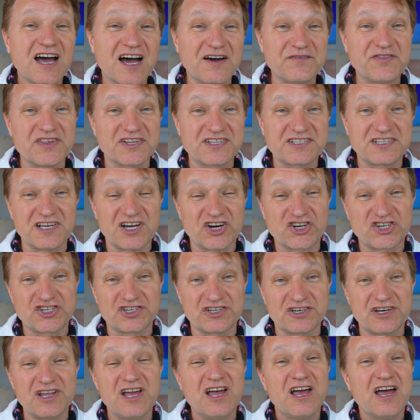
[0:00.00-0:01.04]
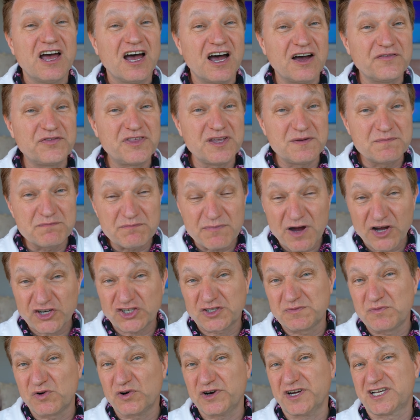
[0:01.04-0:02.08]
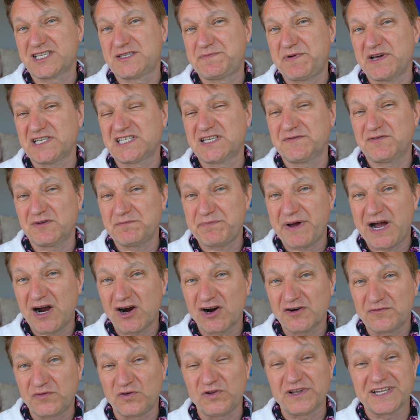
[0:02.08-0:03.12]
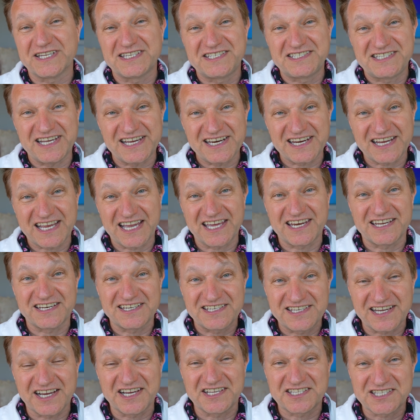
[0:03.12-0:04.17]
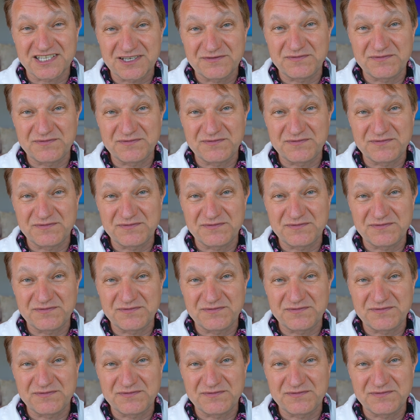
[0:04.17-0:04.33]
of the suction of the much more expensive and powerful dedicated Dyson